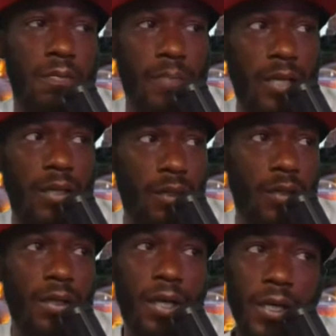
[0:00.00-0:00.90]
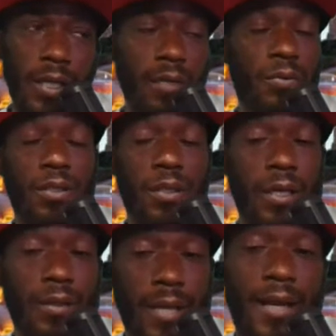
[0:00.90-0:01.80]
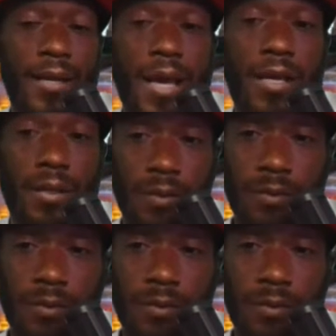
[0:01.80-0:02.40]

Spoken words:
debating it. It was clear that night.